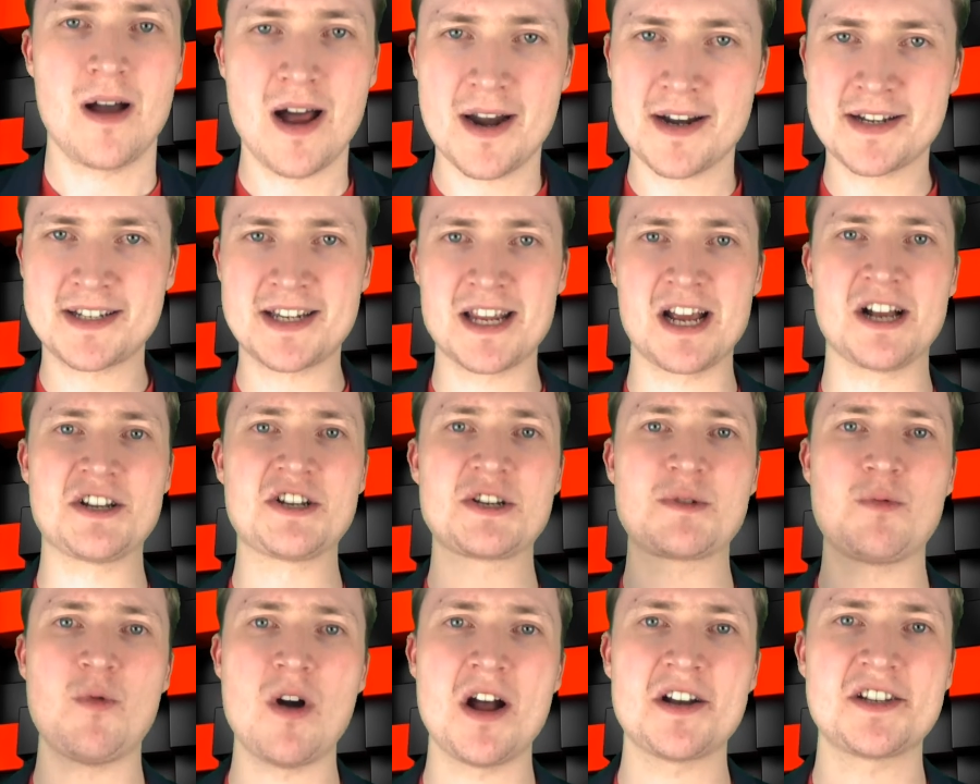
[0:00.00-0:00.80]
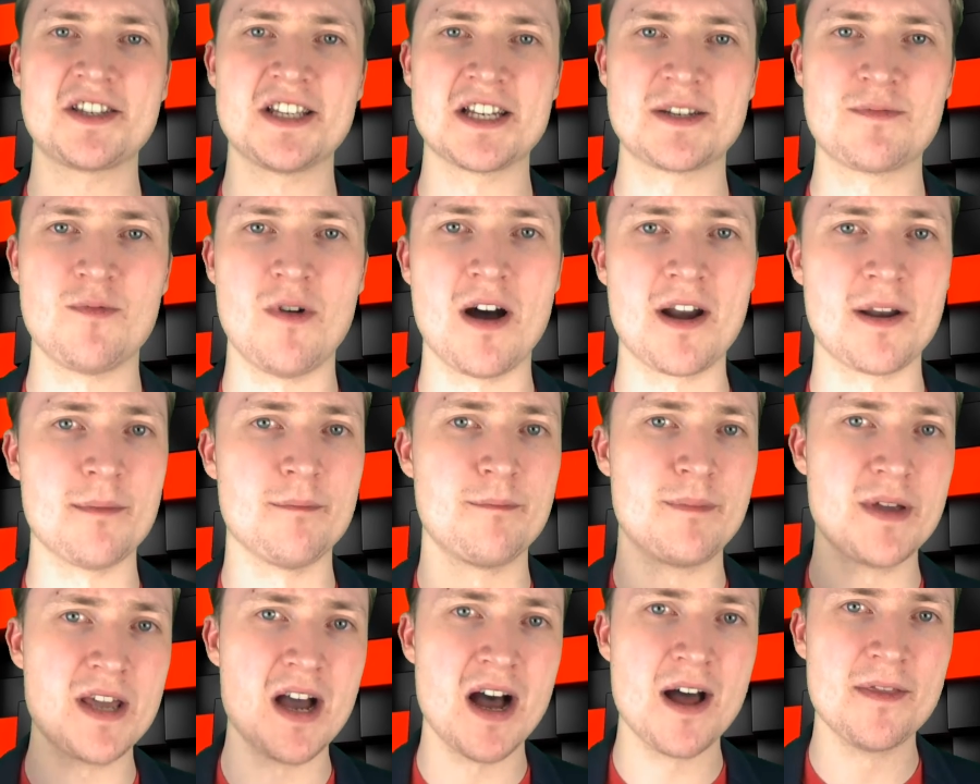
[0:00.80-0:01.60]
Honestly, I just watched this one,
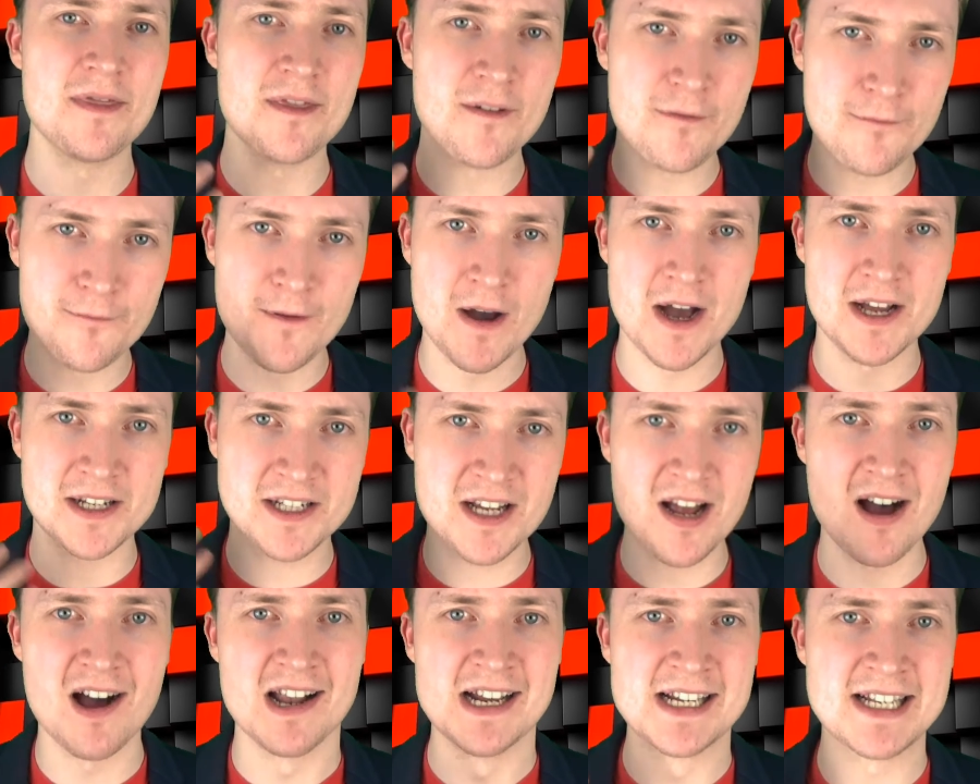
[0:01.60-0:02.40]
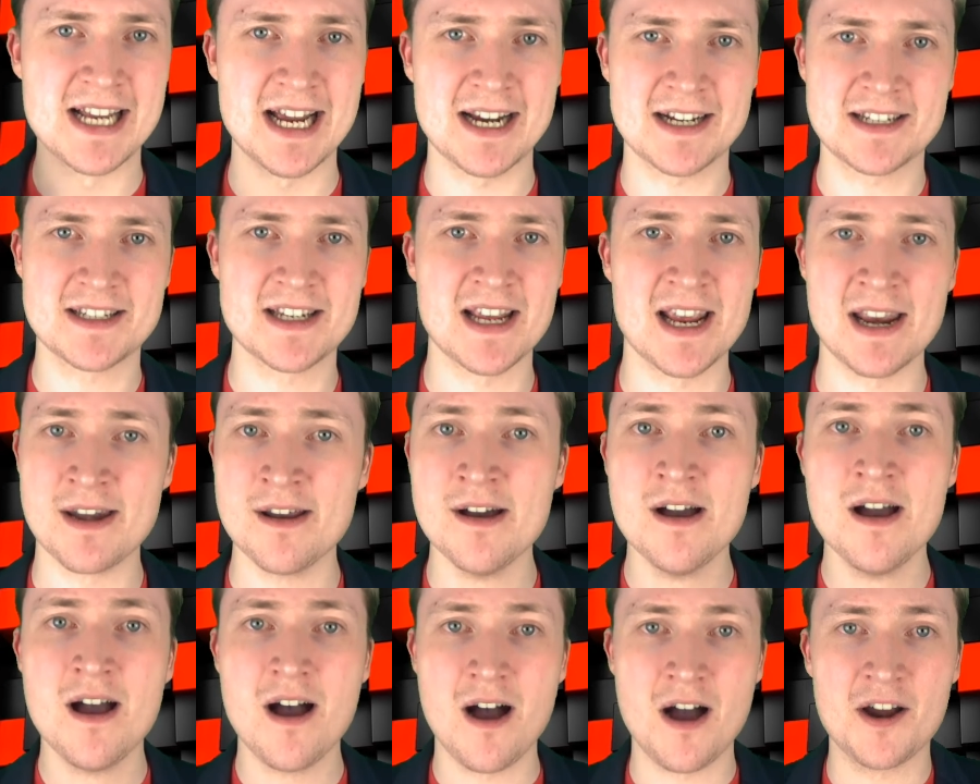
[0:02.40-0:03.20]
and beyond the first contact scene,
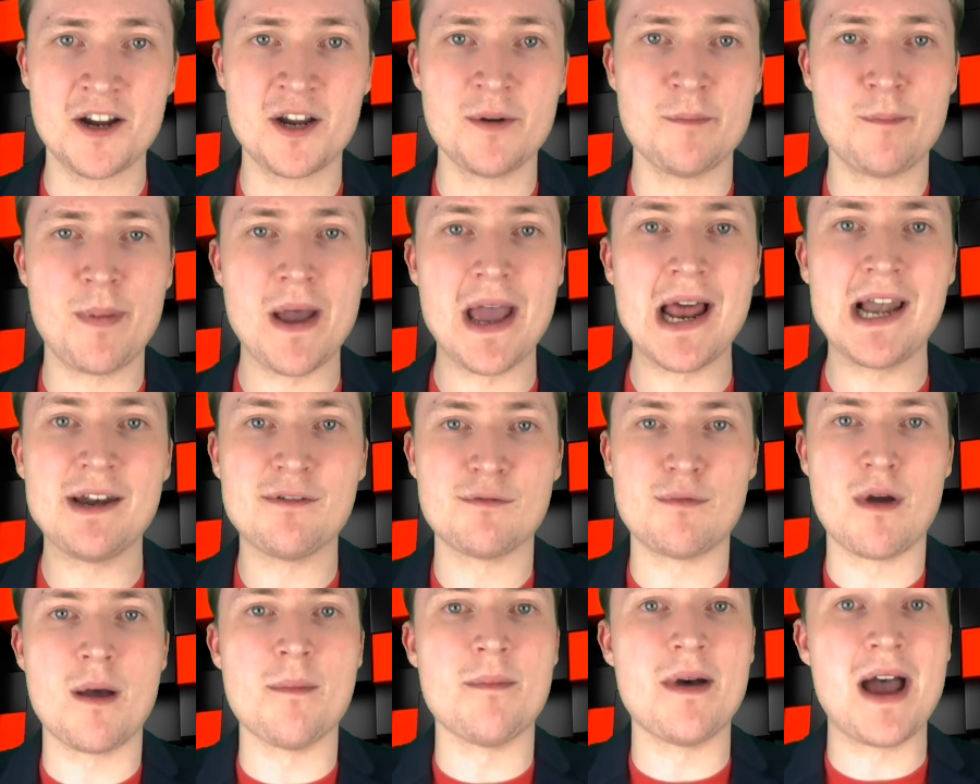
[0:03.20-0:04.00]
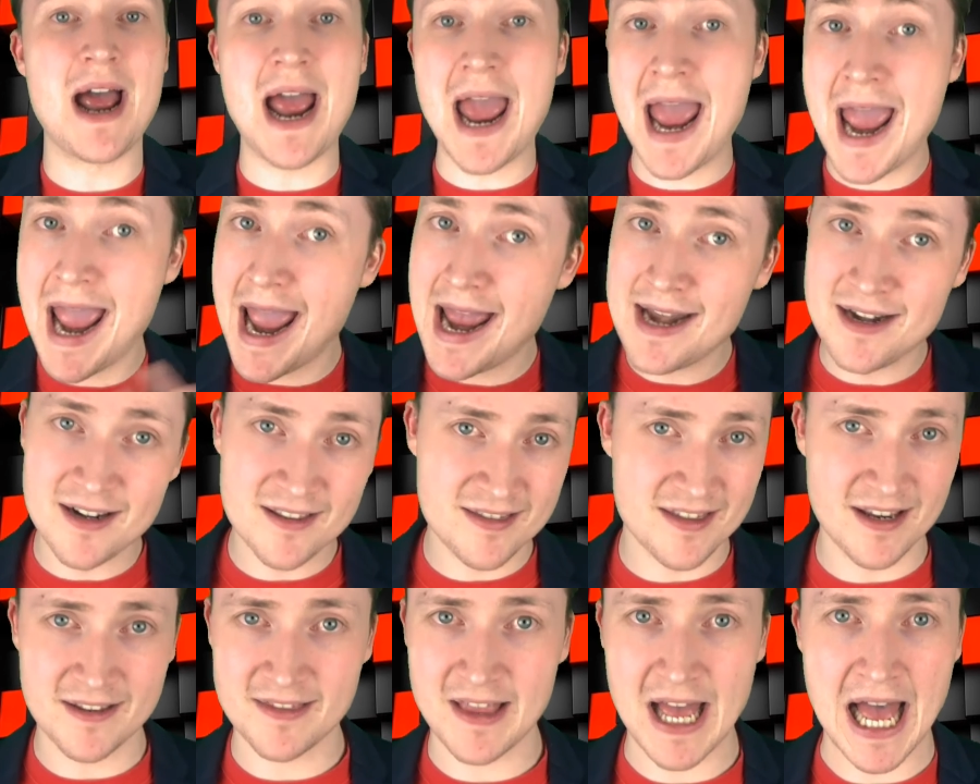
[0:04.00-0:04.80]
I can barely remember
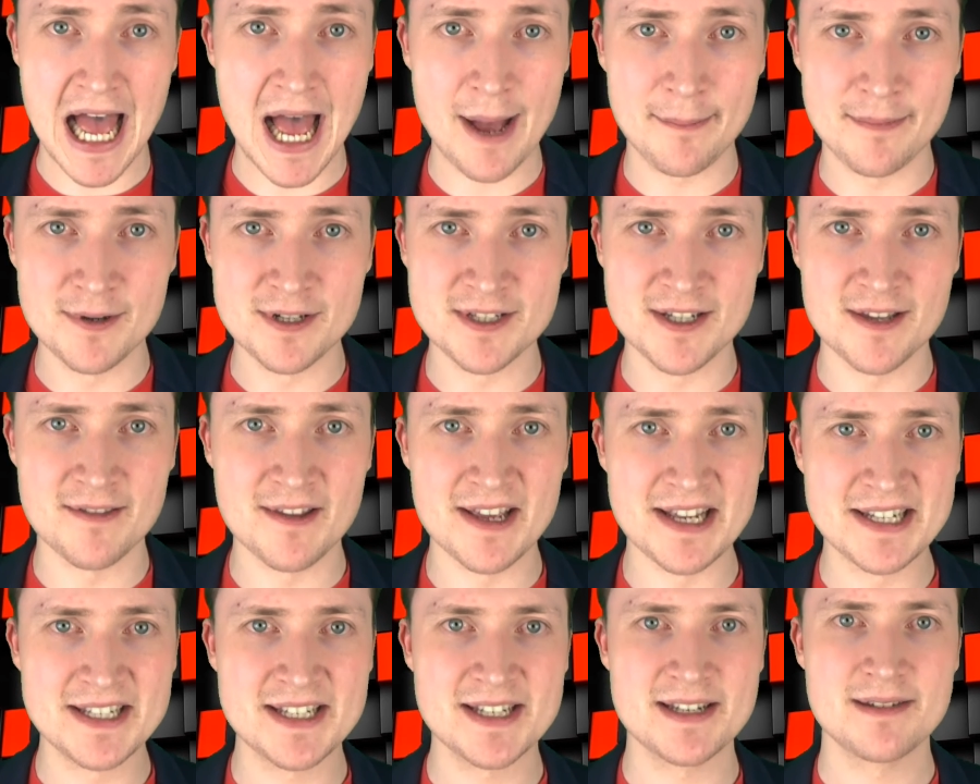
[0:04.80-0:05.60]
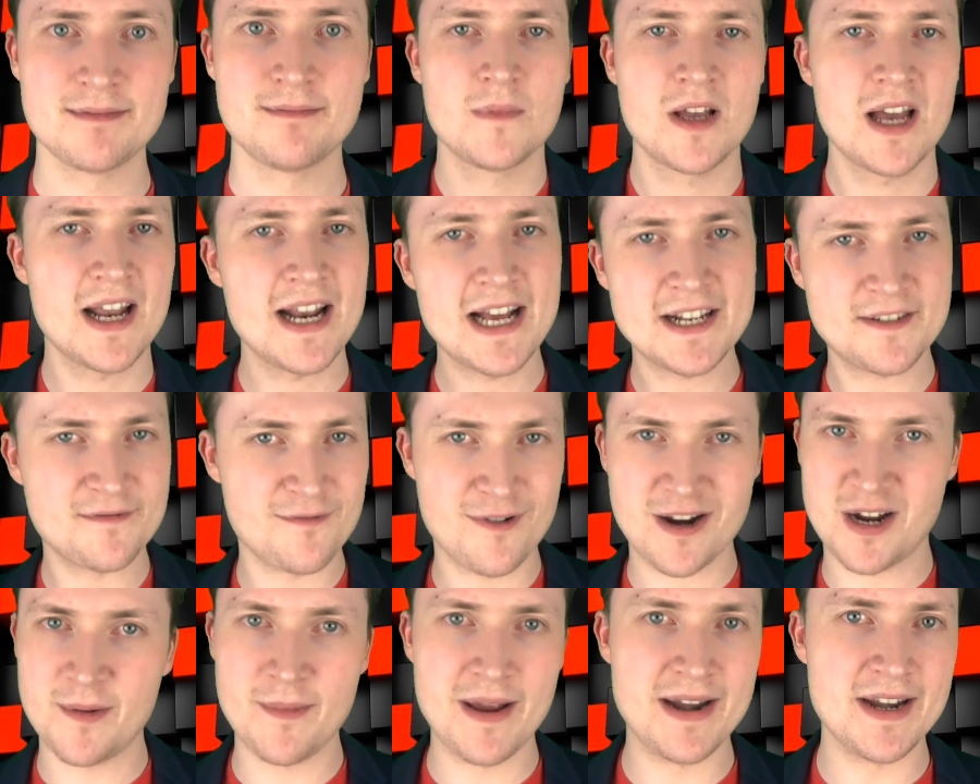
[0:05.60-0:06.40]
anything that happens in this. And that's for
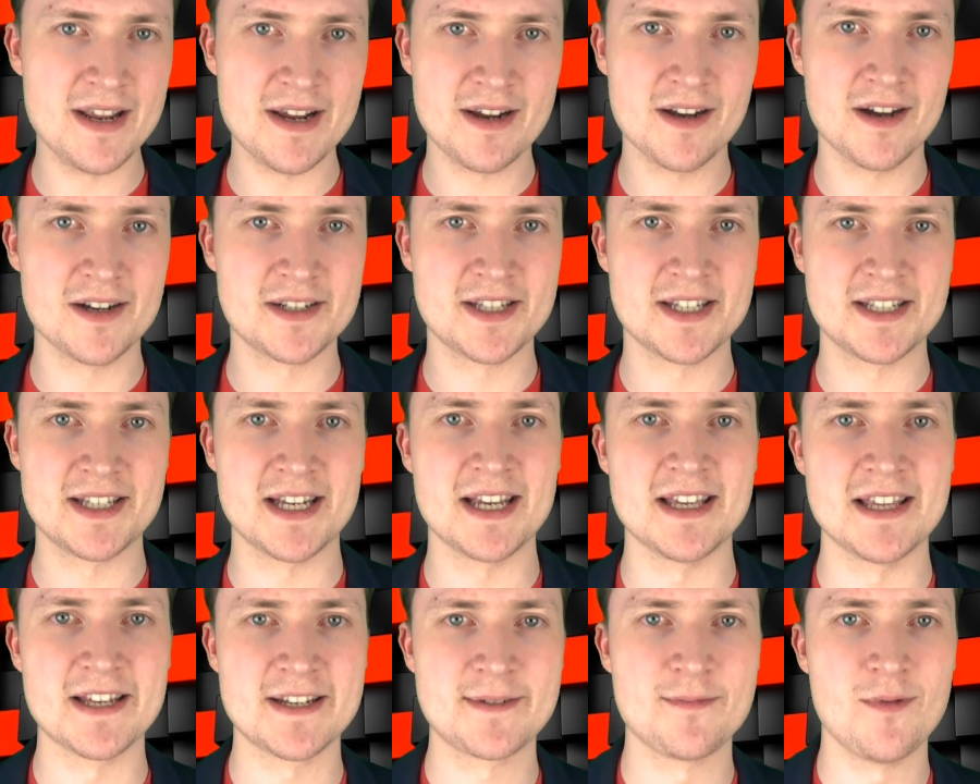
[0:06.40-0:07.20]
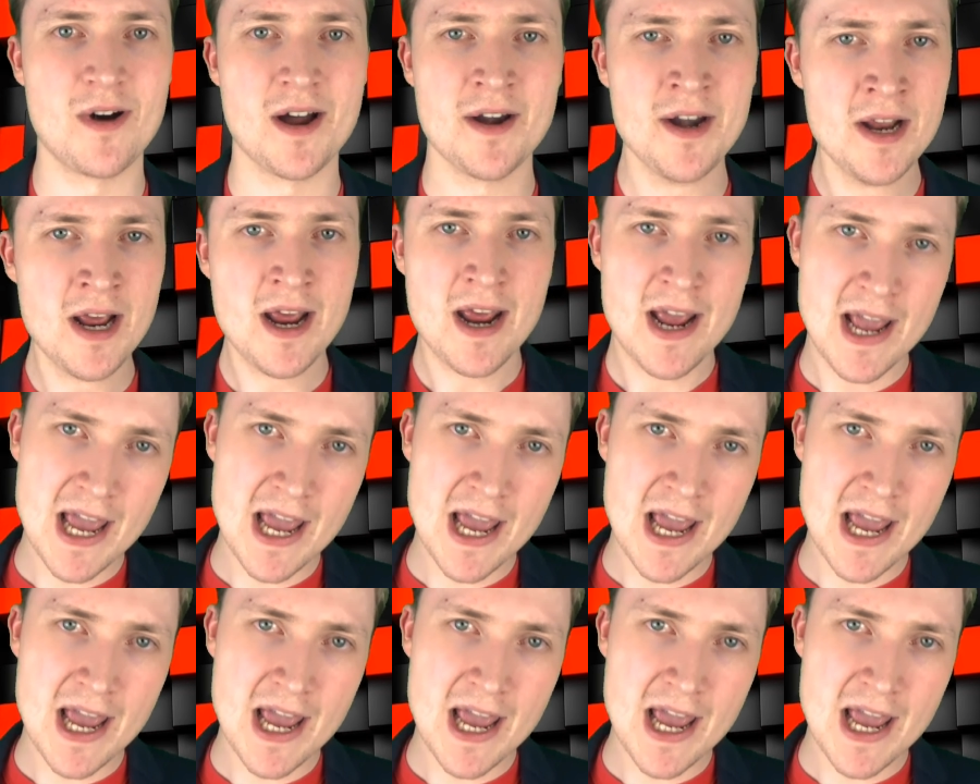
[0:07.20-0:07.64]
recommending you guys to see this one.